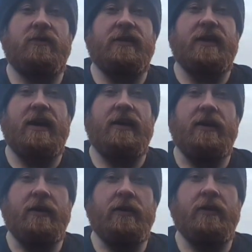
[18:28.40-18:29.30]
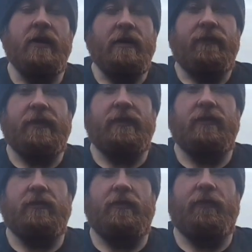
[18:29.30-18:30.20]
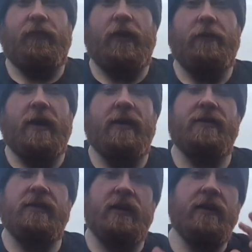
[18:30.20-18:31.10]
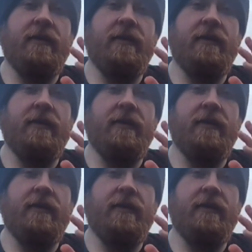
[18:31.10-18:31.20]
today than free weights.